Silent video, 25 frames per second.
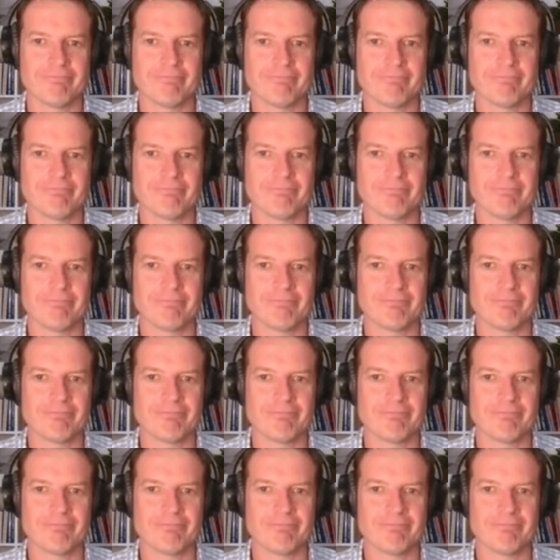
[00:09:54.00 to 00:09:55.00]

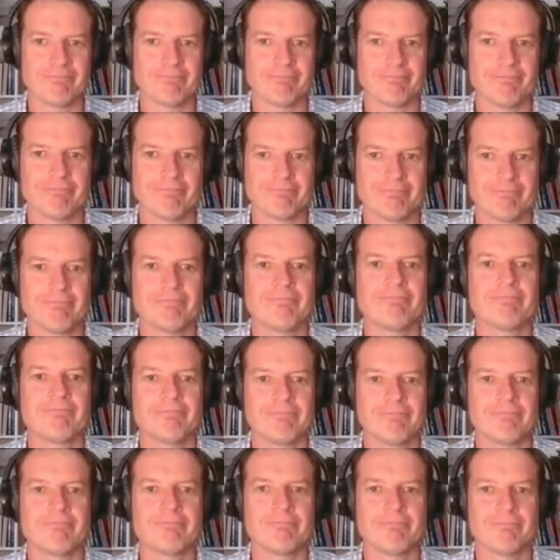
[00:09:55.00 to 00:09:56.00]

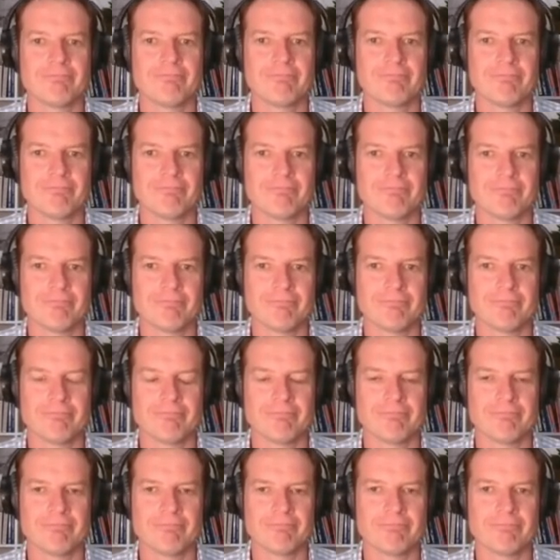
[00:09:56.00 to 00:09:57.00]

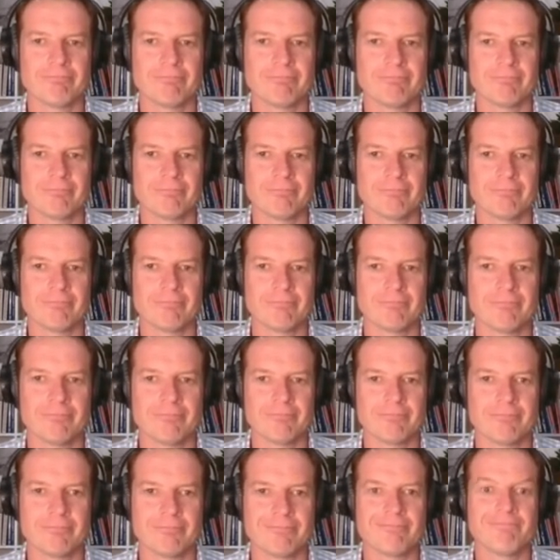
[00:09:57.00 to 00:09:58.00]

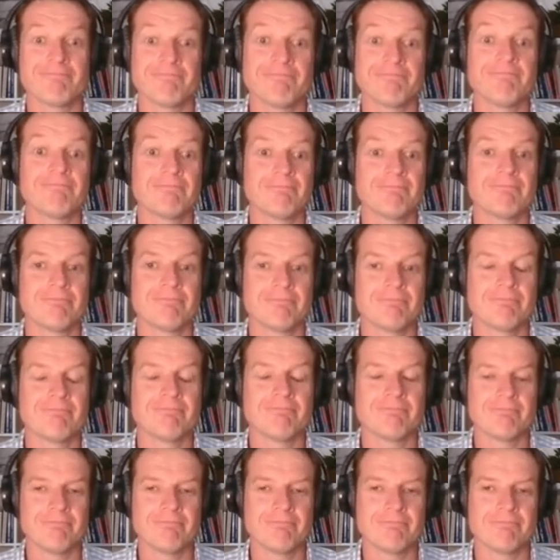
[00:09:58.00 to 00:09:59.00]

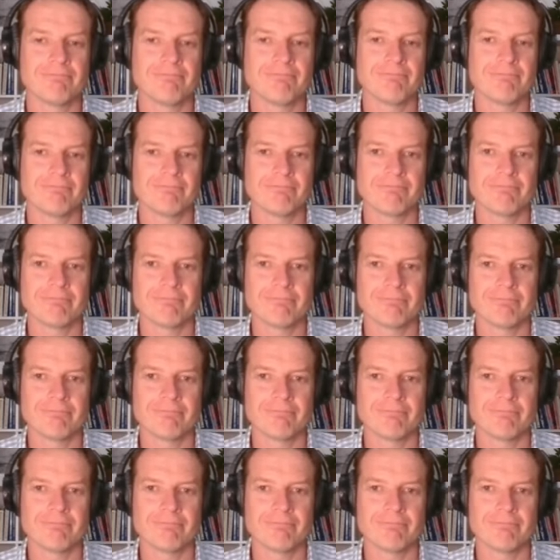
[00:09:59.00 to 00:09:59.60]
This person isn't speaking.